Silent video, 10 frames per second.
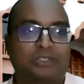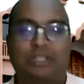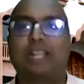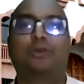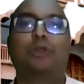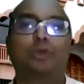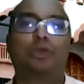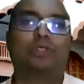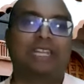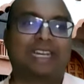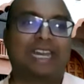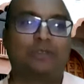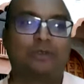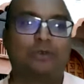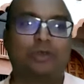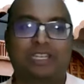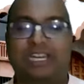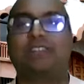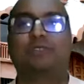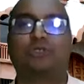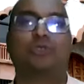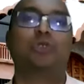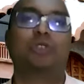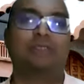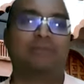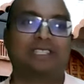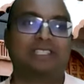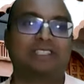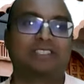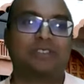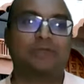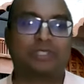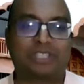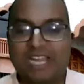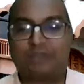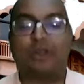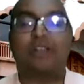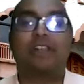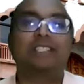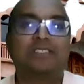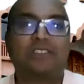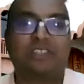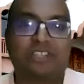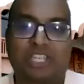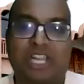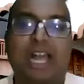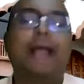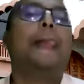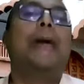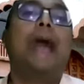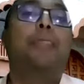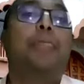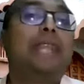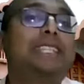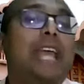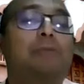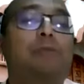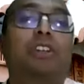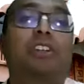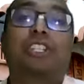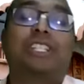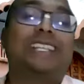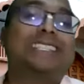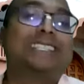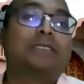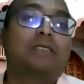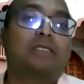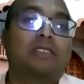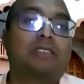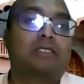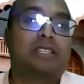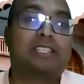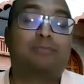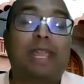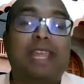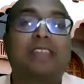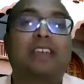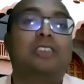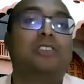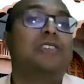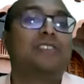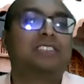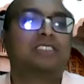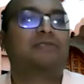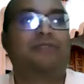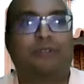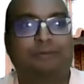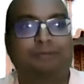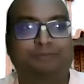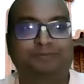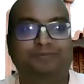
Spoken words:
So that's what Duryodhan tried to do. He tried to shoot the messenger. So he was trying to arrest Lord Krishna. At that time, Lord Krishna displayed a universal form.